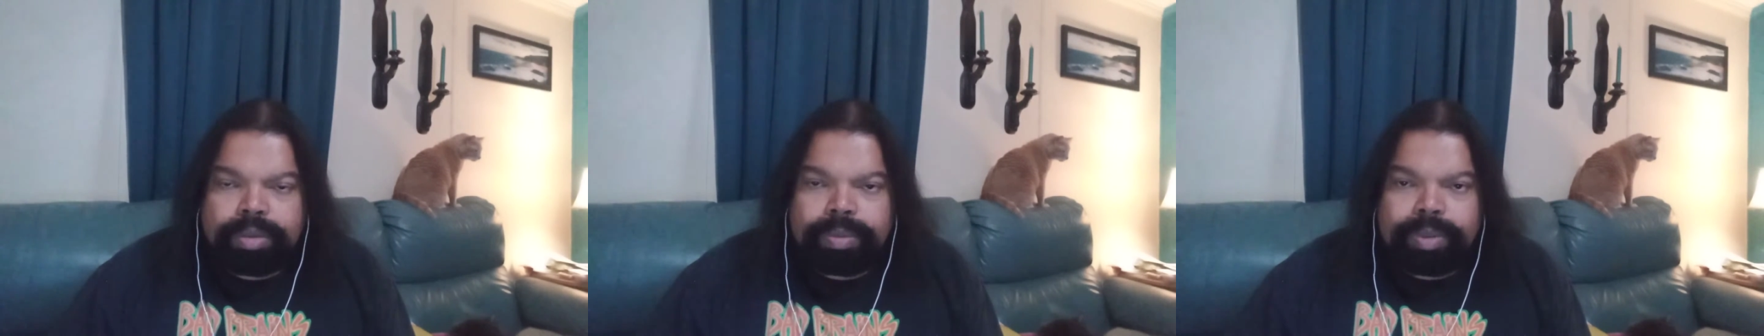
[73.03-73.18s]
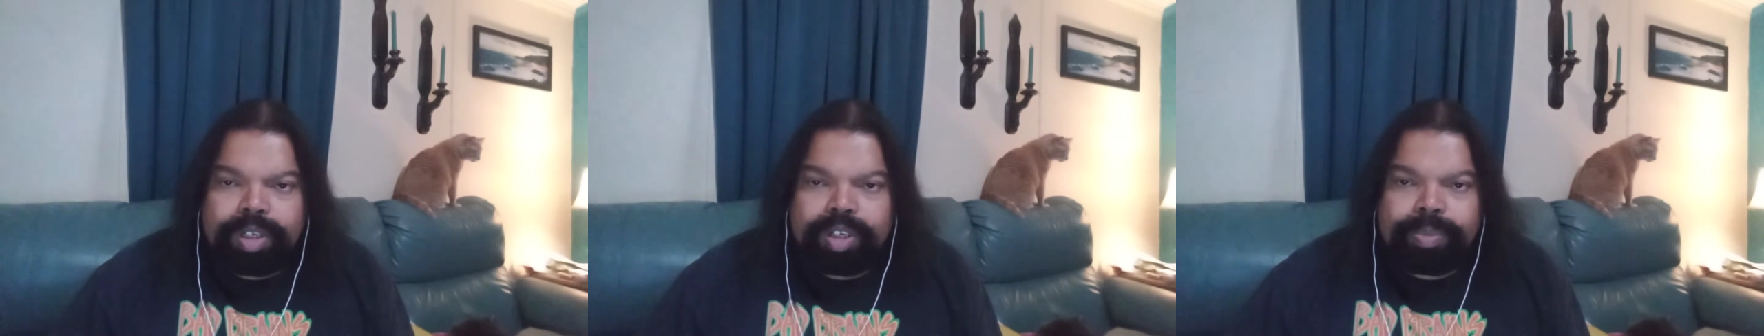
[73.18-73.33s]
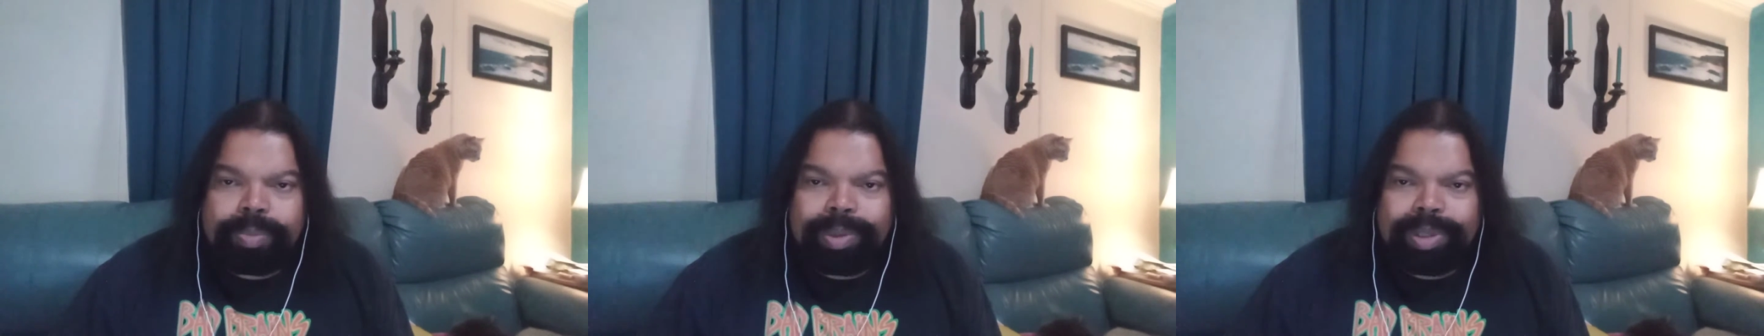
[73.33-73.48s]

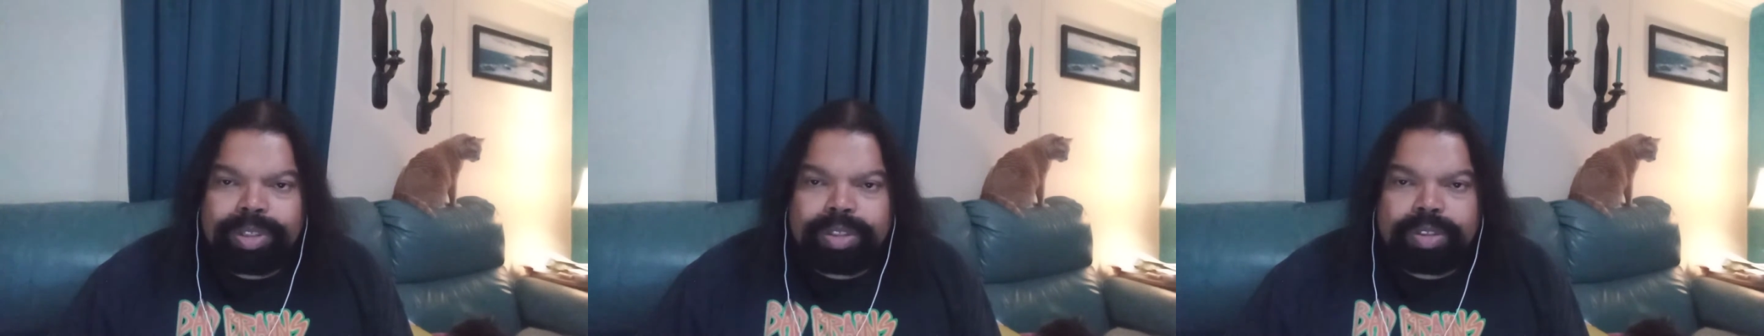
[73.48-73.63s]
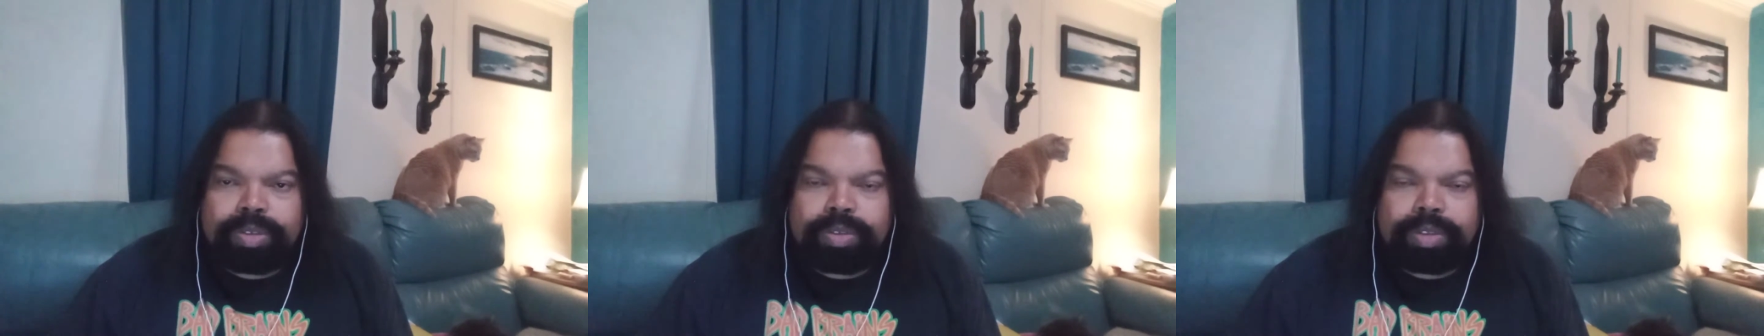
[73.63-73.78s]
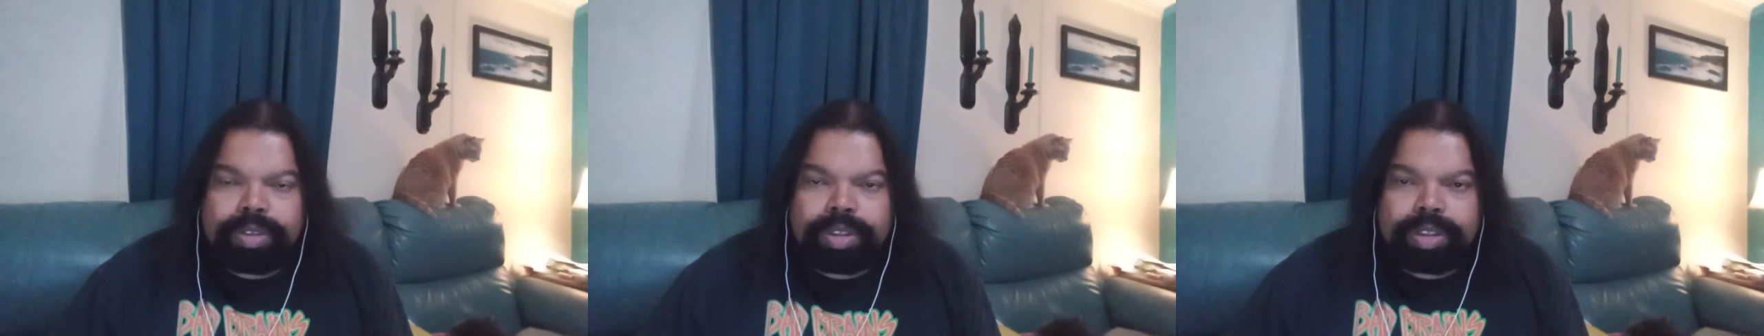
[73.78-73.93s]
with his
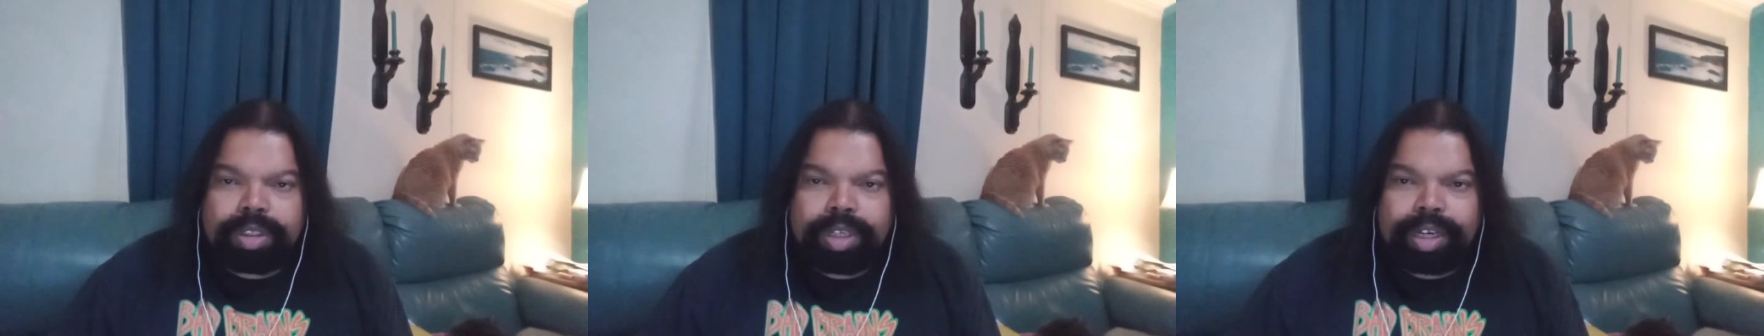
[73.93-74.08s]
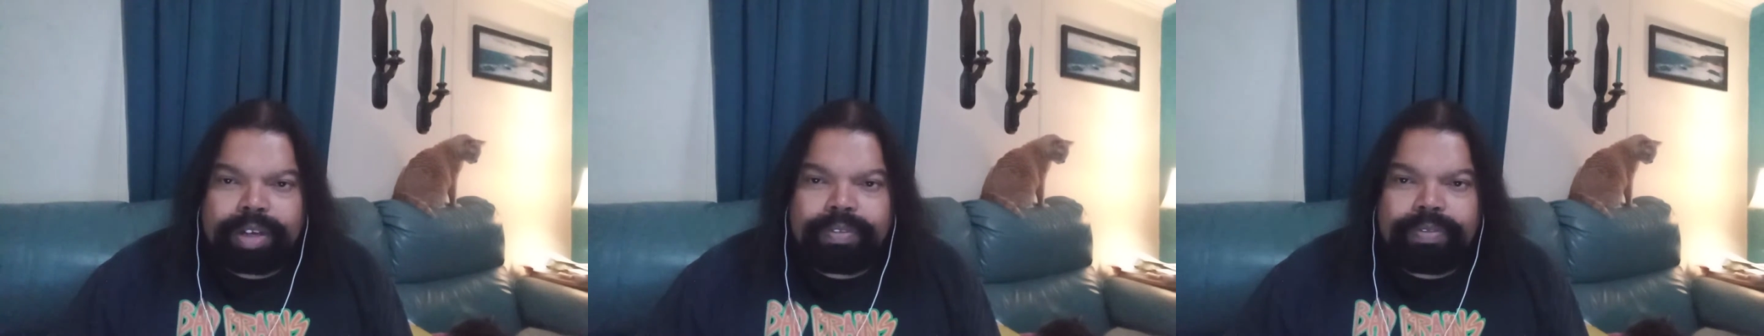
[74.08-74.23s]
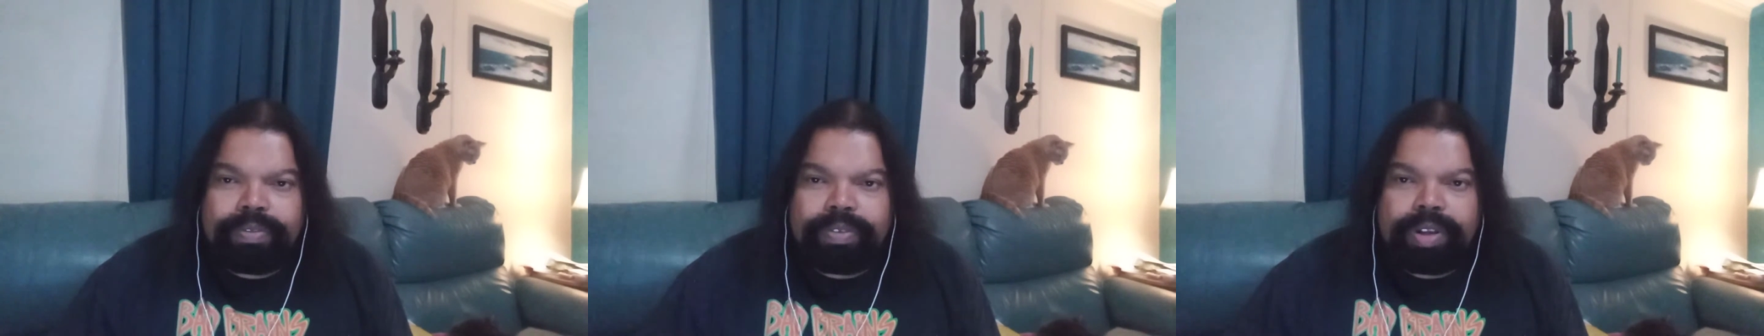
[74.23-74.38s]
pistol. And it's
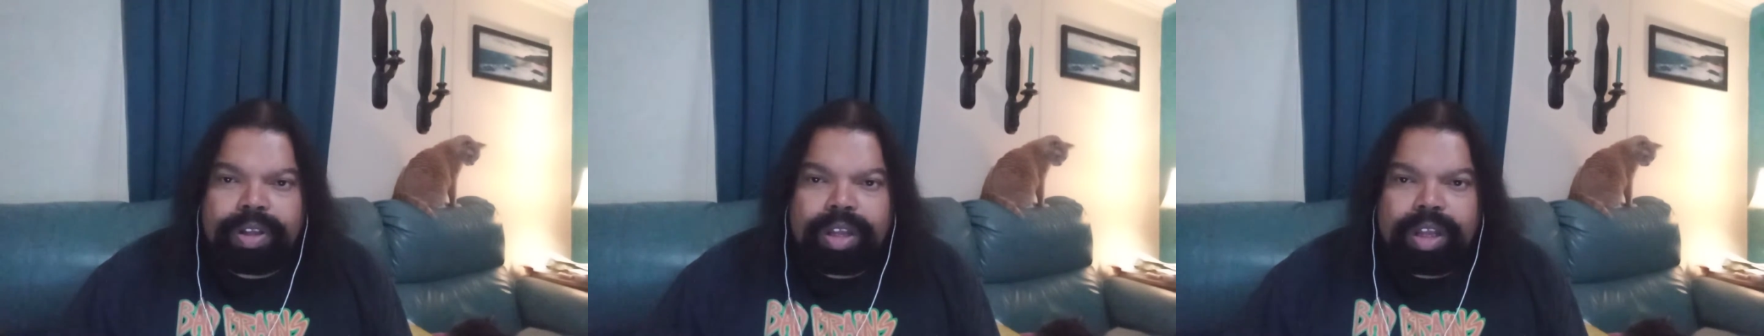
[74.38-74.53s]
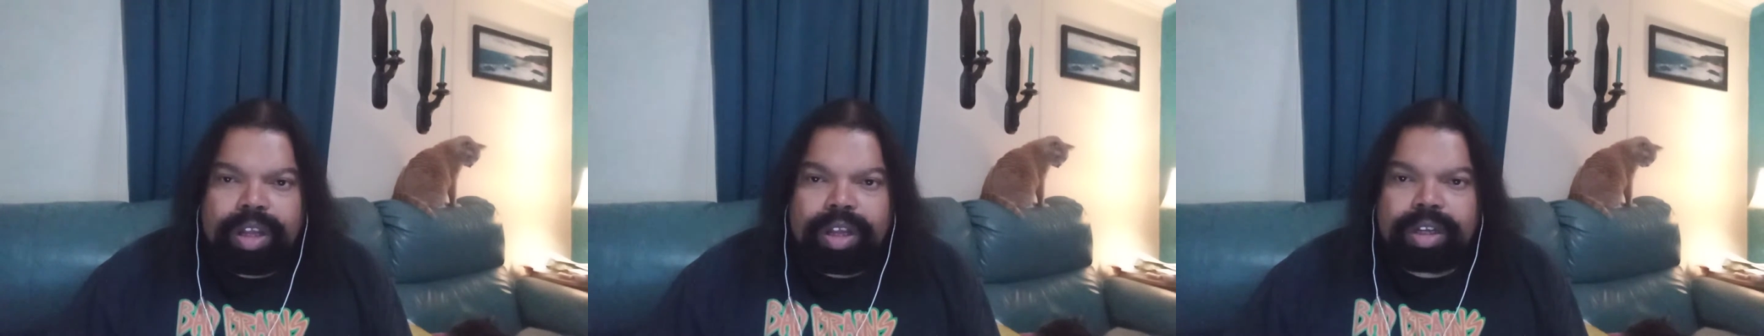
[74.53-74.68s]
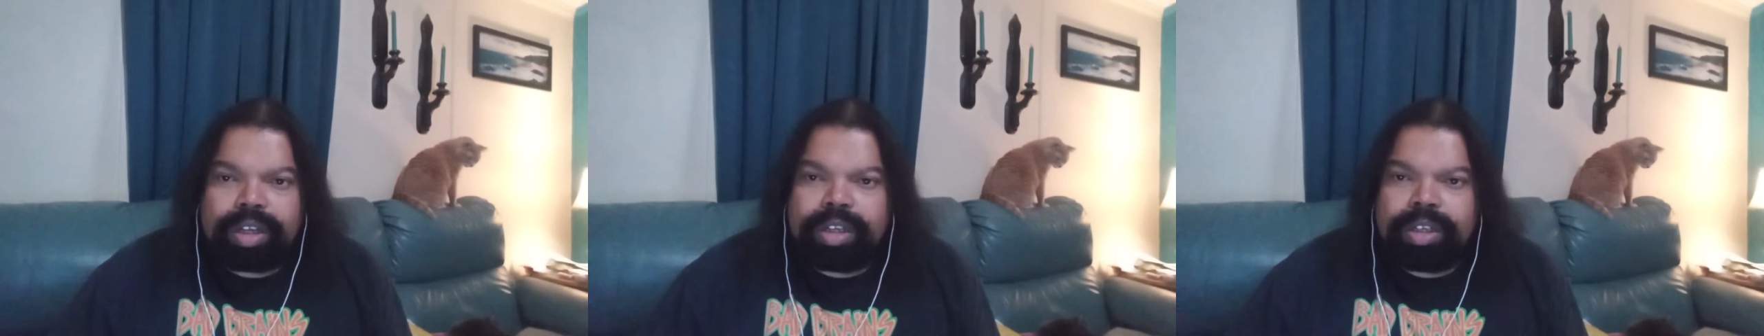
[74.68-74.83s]
like,
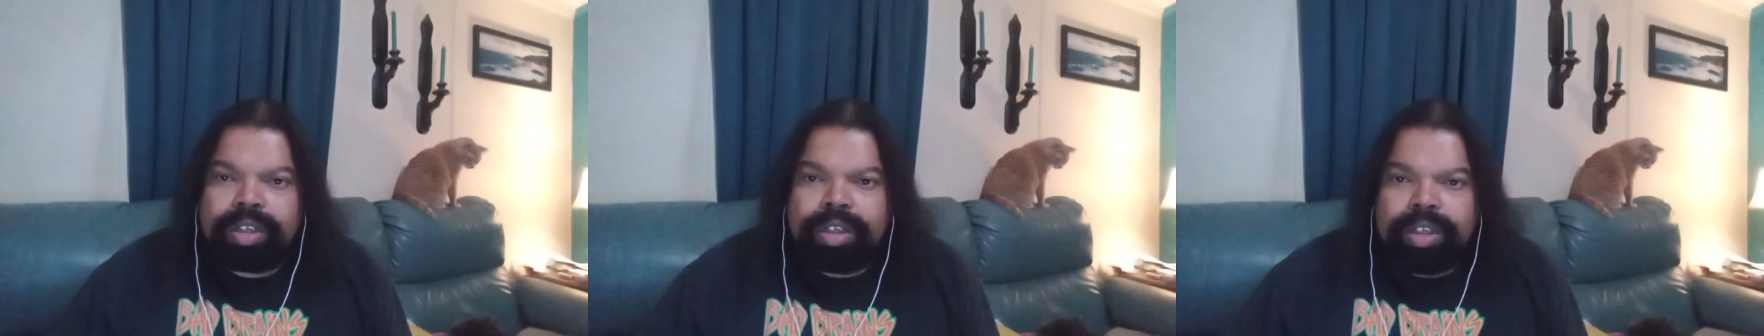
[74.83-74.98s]
fuck.